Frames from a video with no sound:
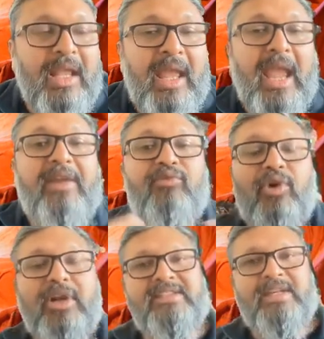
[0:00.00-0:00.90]
And
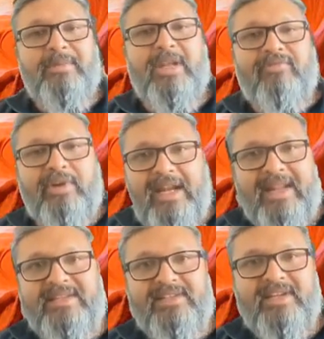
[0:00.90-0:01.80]
what does it mean for data
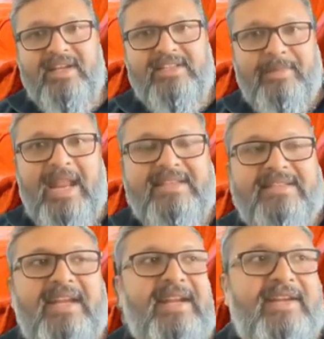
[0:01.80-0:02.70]
engineers? I mean, as a
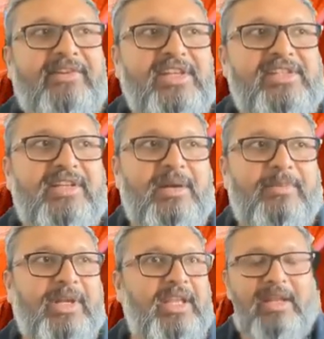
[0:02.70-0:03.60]
data integration
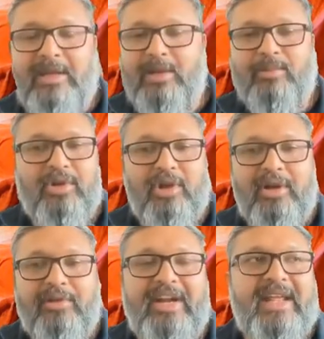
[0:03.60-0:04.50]
company, a lot
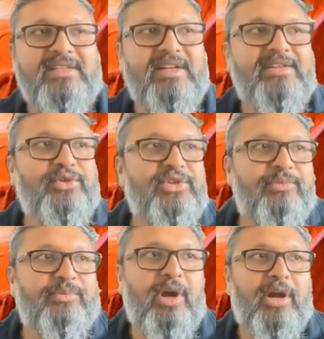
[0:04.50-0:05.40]
of data engineers use our
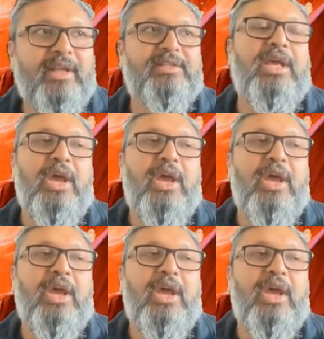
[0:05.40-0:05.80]
products.